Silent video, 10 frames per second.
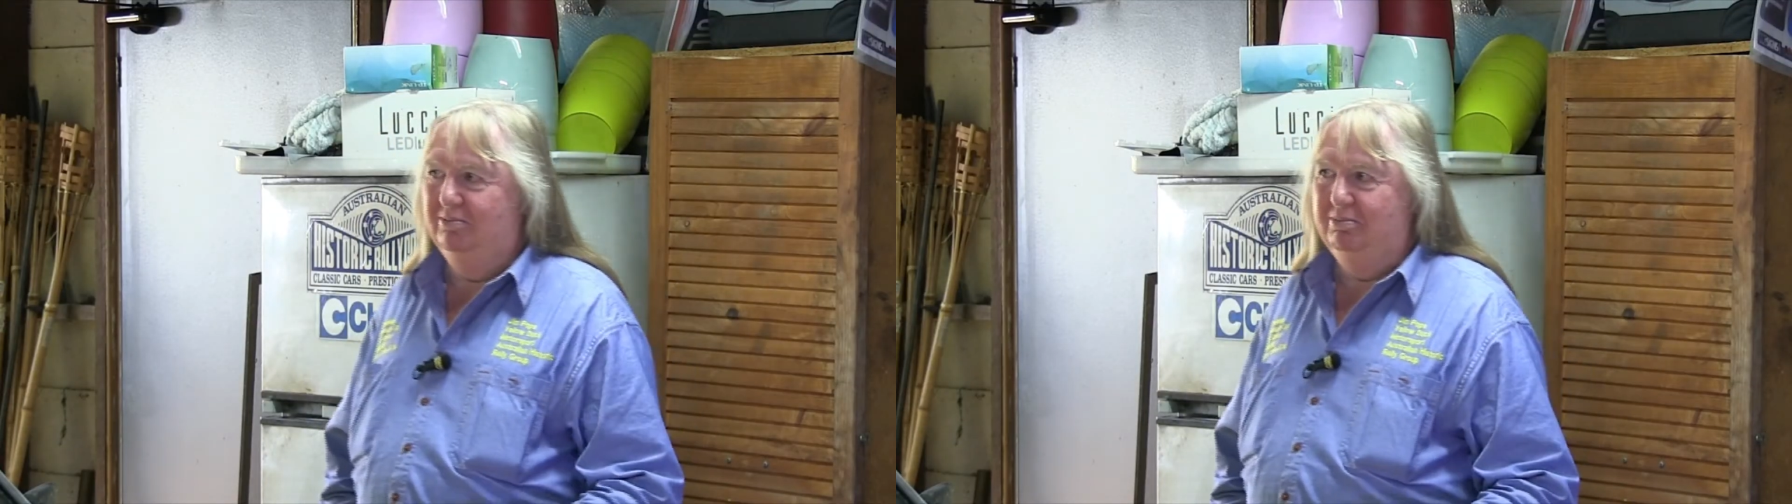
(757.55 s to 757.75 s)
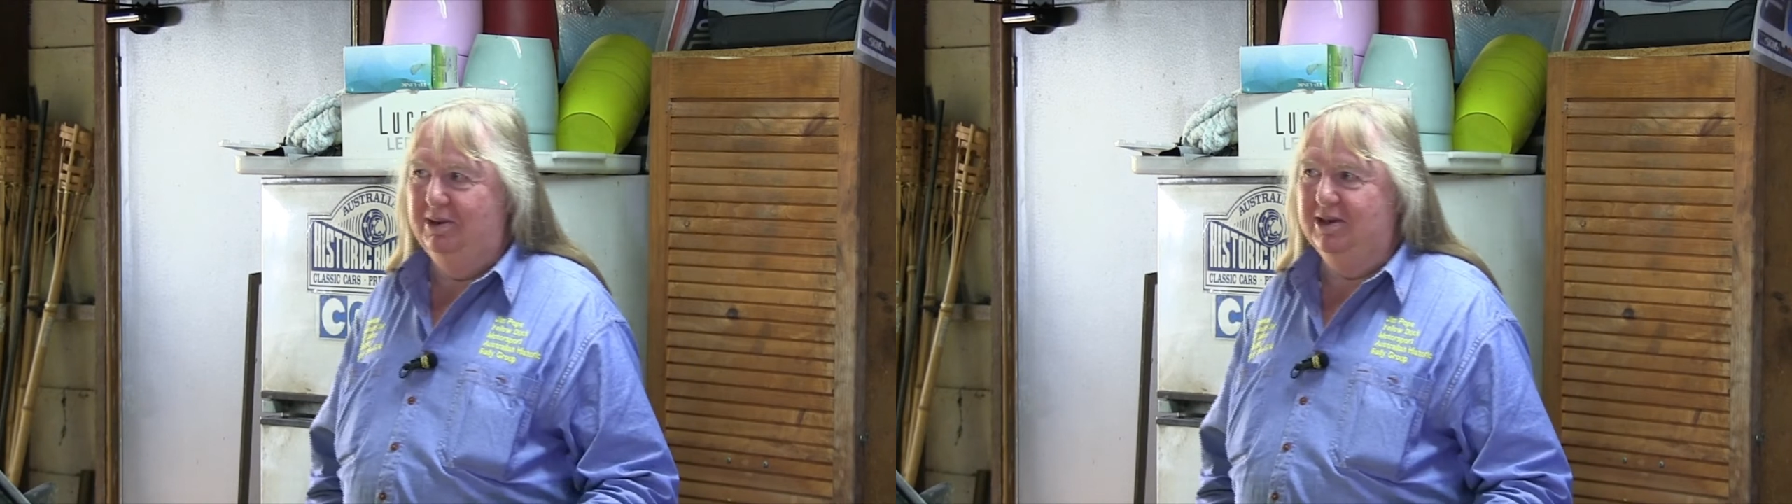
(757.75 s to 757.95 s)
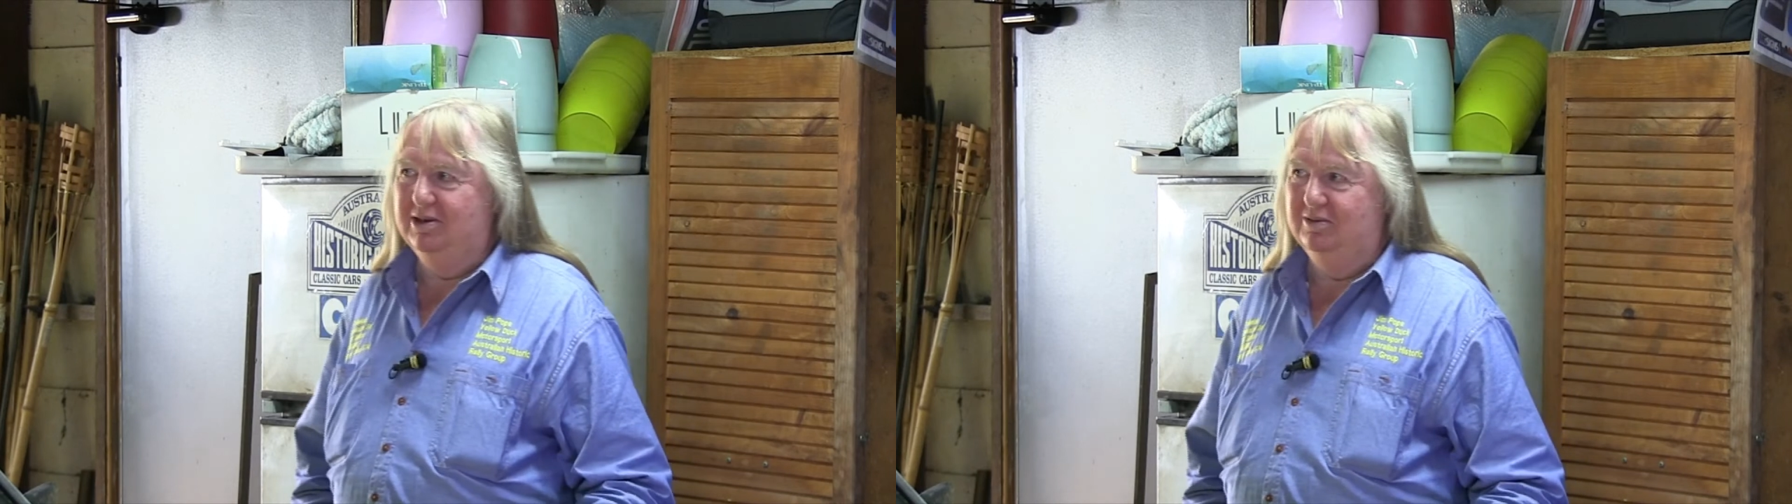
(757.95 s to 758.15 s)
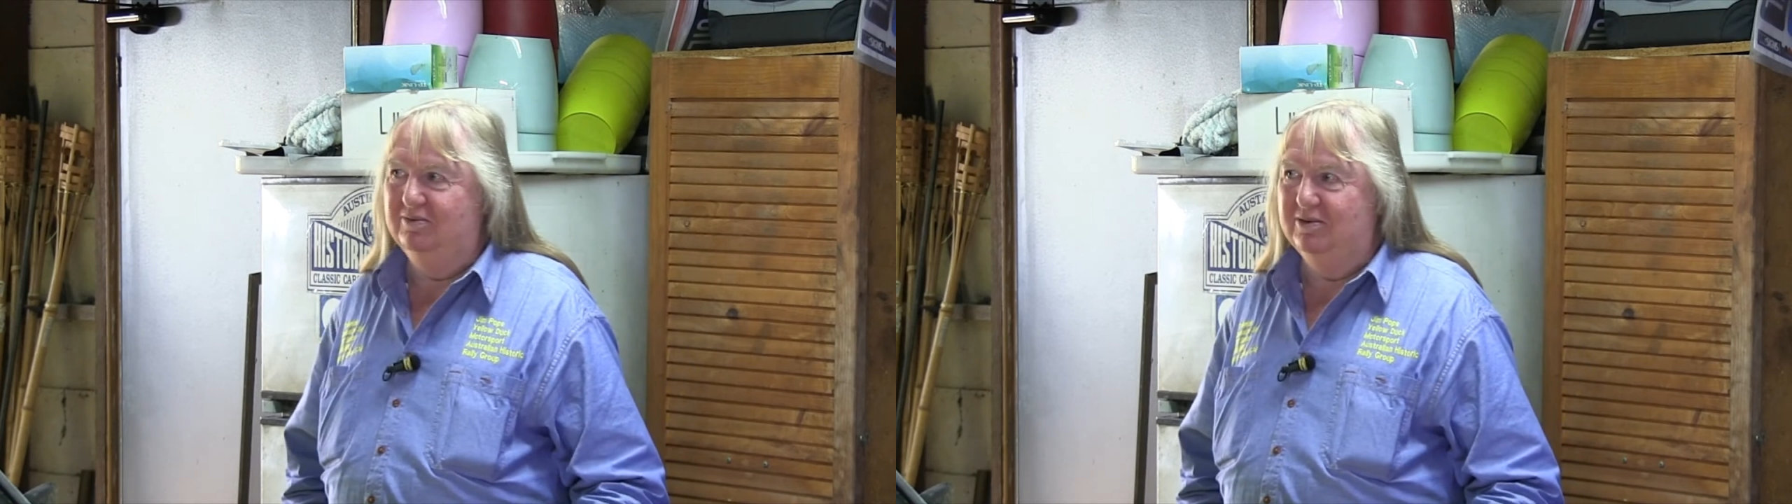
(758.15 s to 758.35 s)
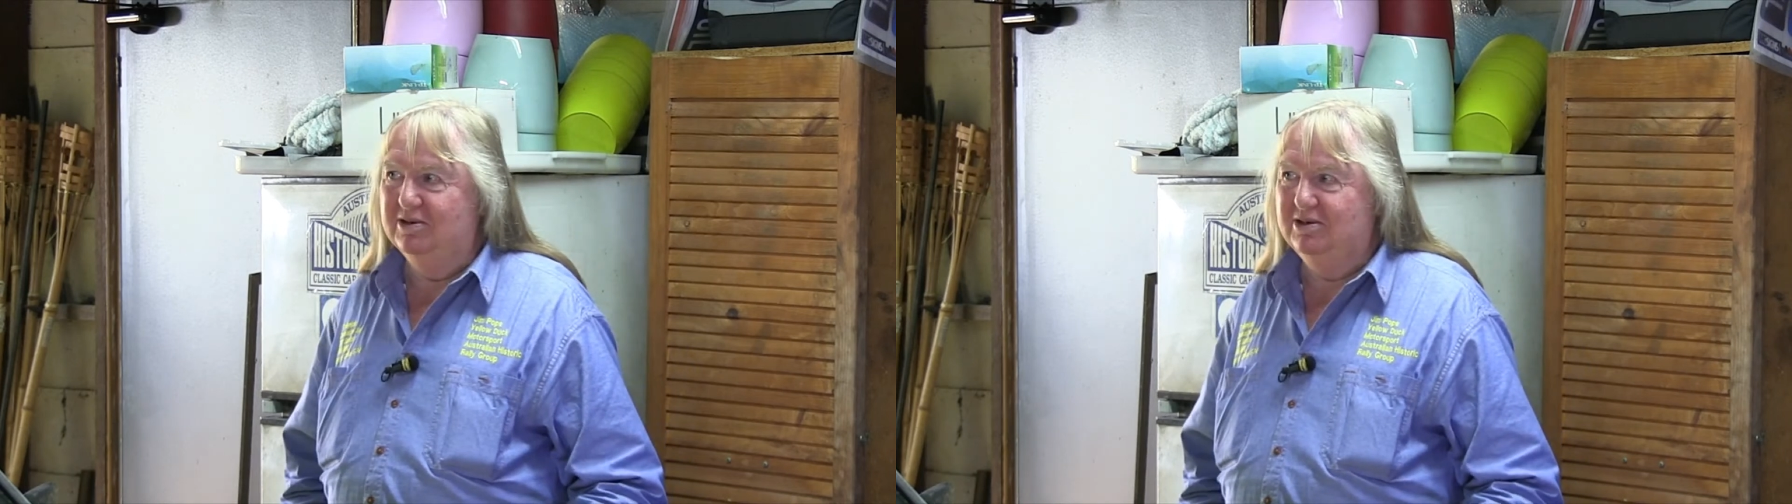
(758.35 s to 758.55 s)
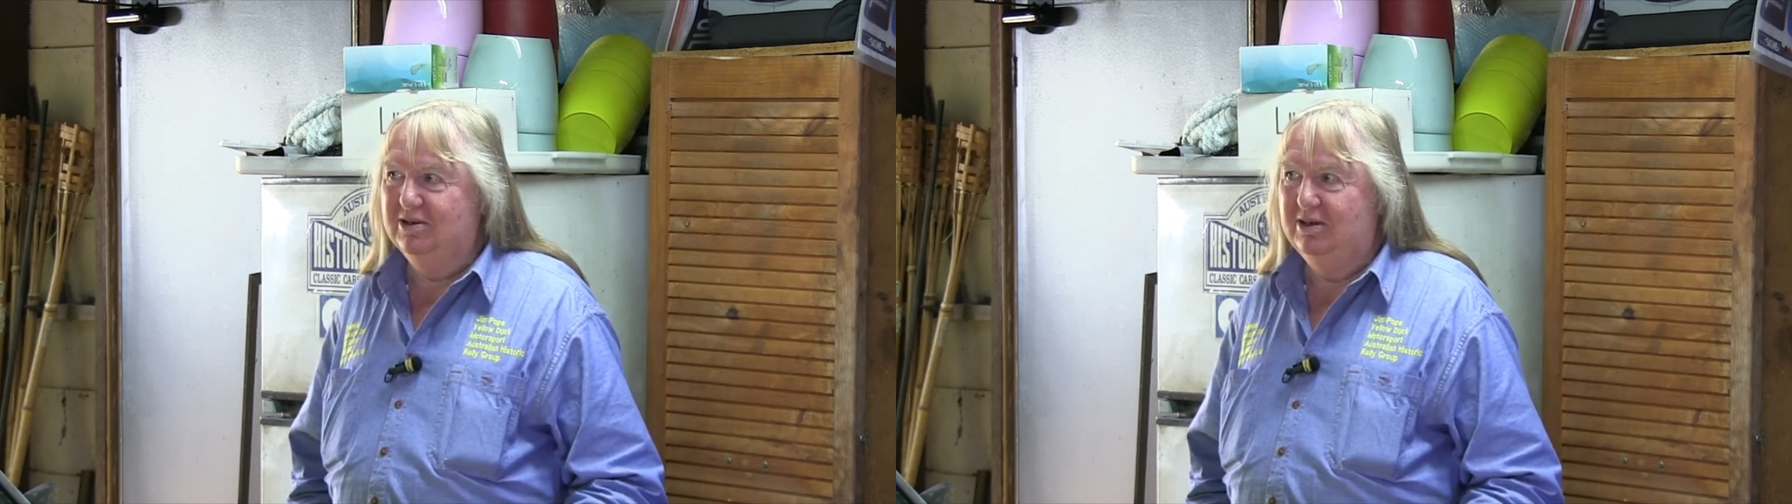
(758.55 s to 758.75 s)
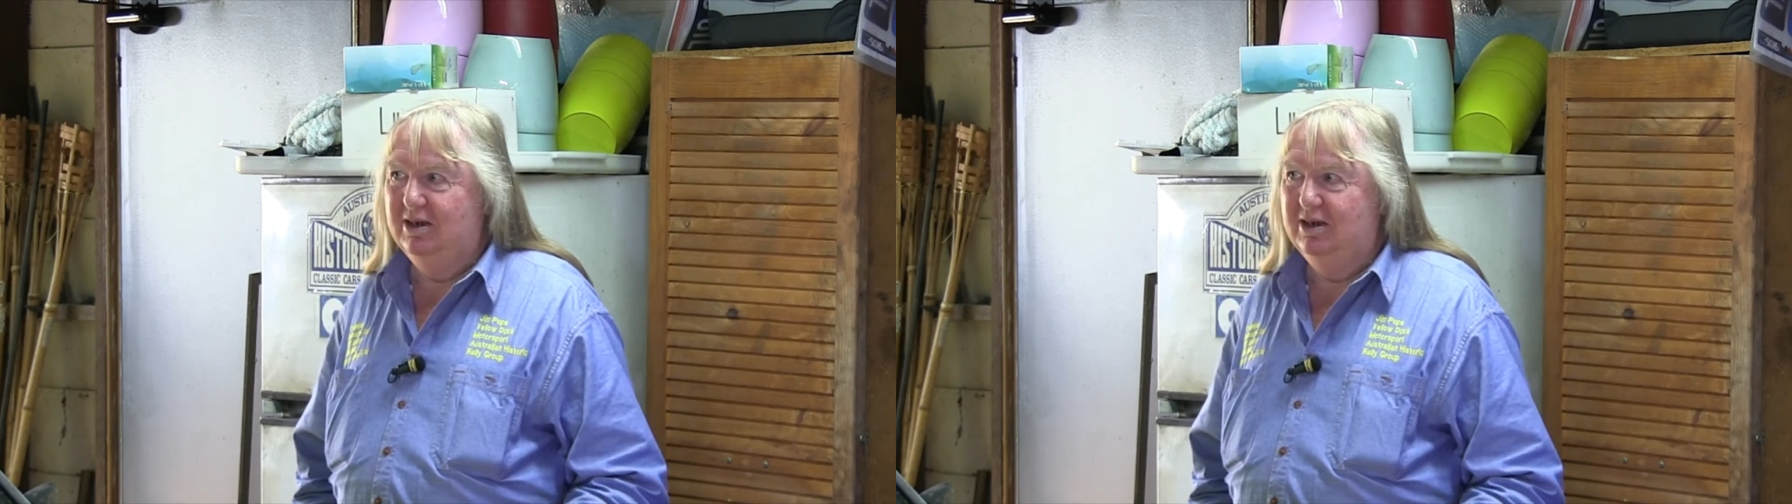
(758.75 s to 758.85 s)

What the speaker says: a big difference.